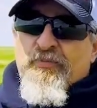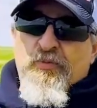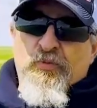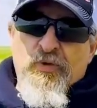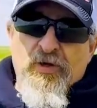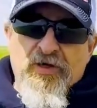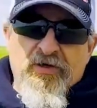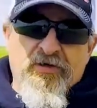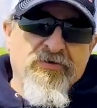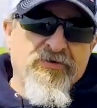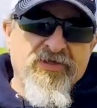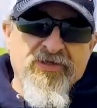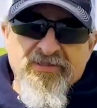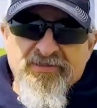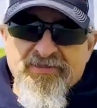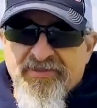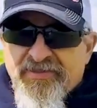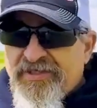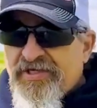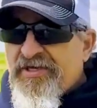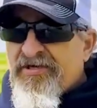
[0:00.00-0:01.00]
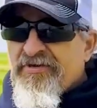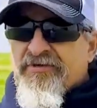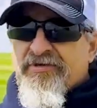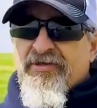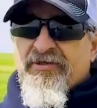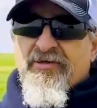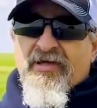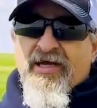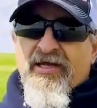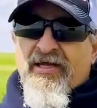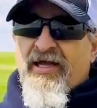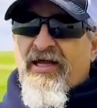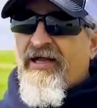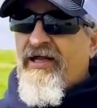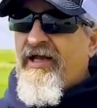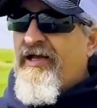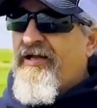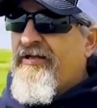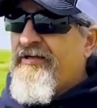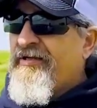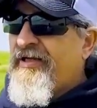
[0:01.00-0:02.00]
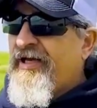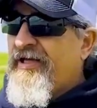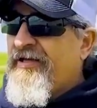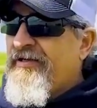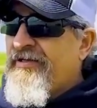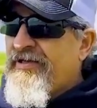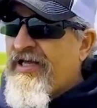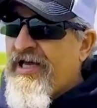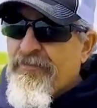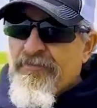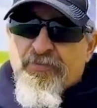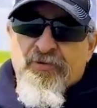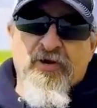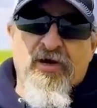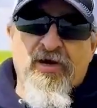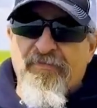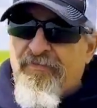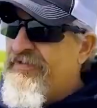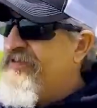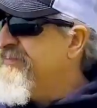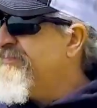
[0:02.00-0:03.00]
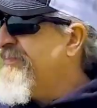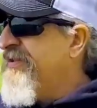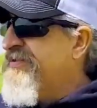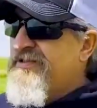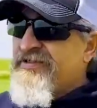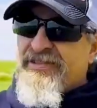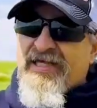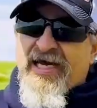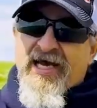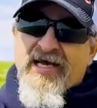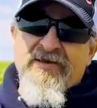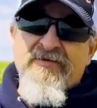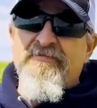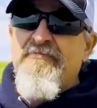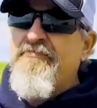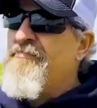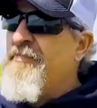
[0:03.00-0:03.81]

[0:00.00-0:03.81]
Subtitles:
Will this yield and net profit as much as that?